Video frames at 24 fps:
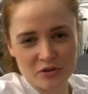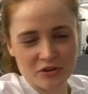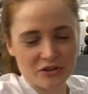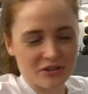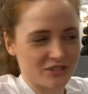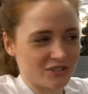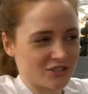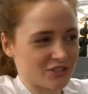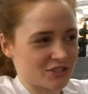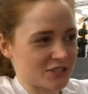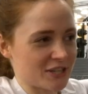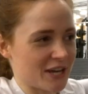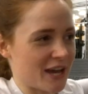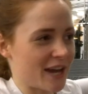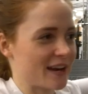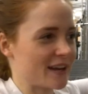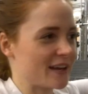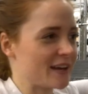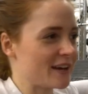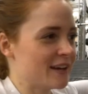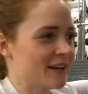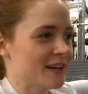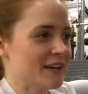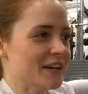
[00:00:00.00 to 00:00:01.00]
You're just kind
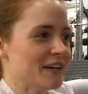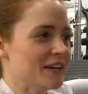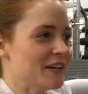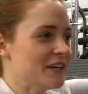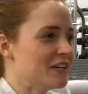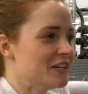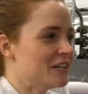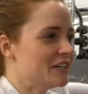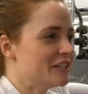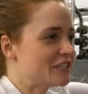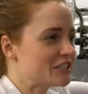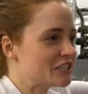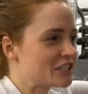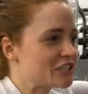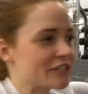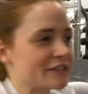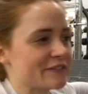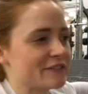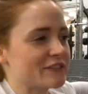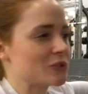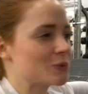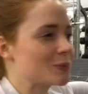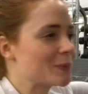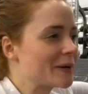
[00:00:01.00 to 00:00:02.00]
of
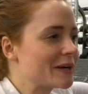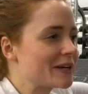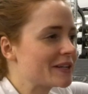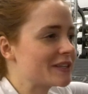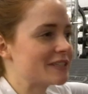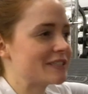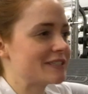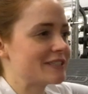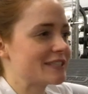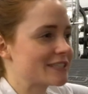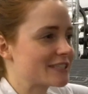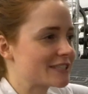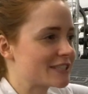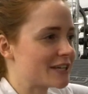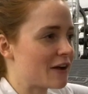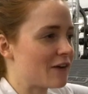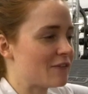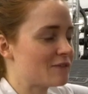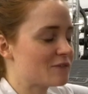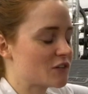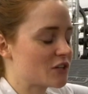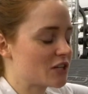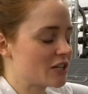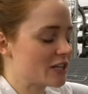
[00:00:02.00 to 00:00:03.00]
shifting where the
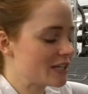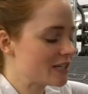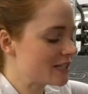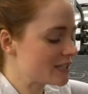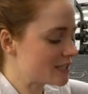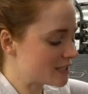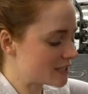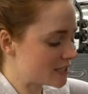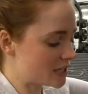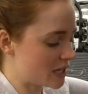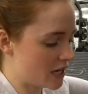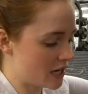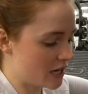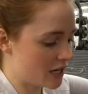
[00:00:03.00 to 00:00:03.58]
discomfort is.